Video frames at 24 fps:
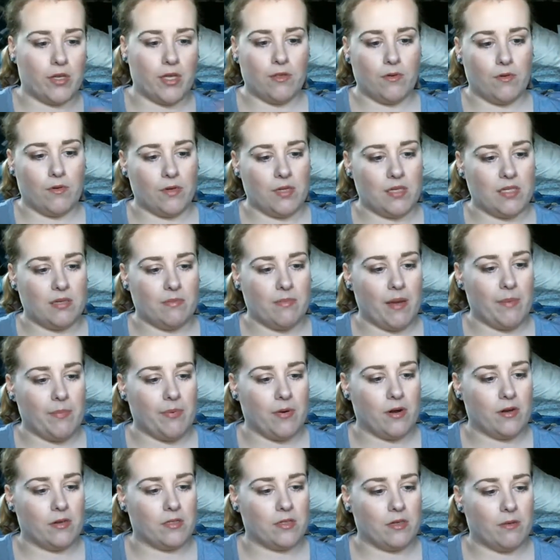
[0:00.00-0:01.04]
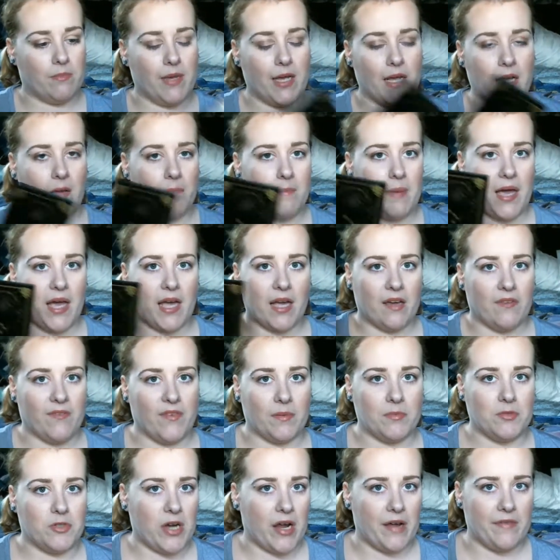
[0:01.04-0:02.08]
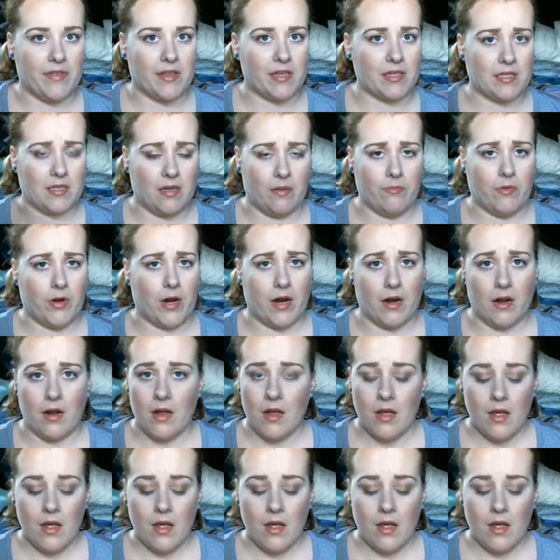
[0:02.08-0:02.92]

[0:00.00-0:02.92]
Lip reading: throw this in my purse or makeup bag if I'm traveling somewhere.